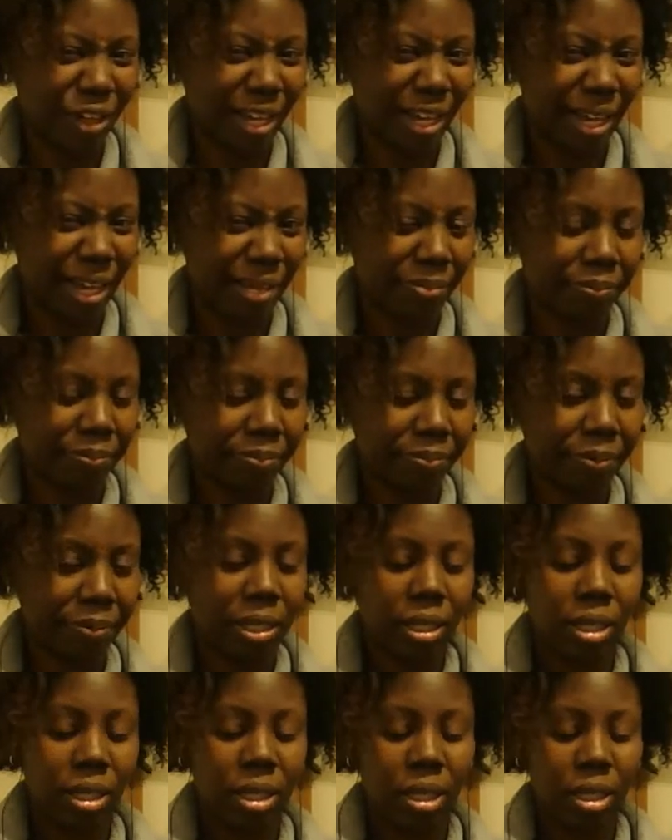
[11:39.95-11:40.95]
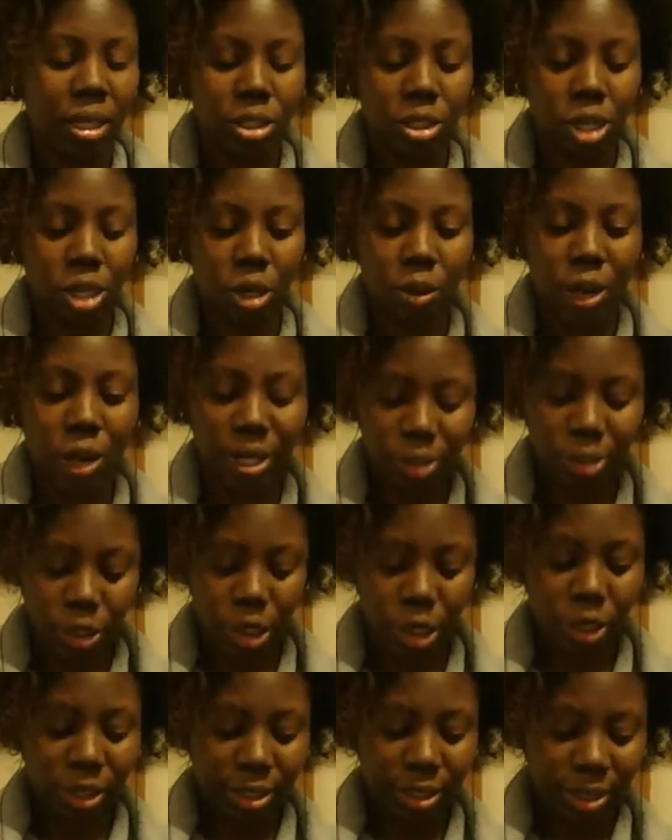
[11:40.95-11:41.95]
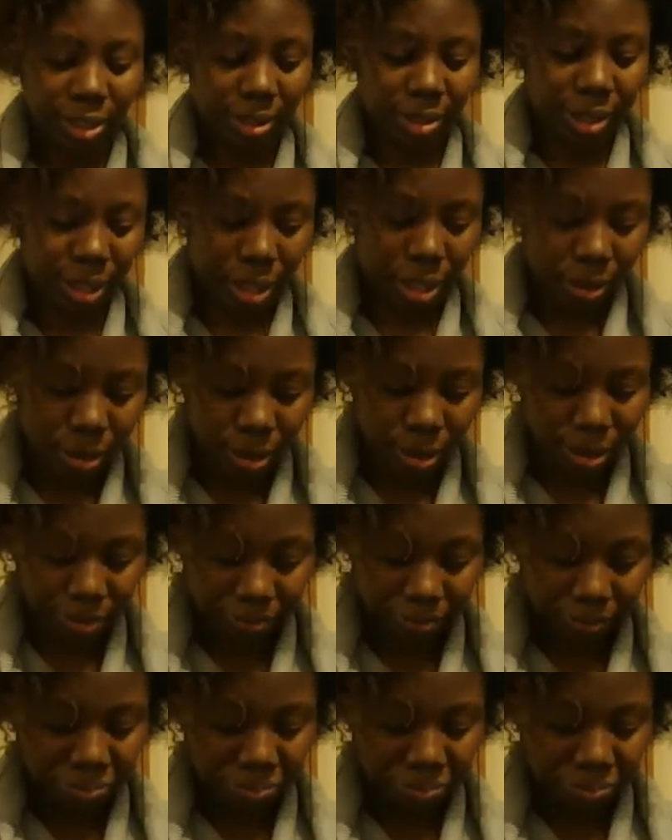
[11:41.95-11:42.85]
again. So I started something else.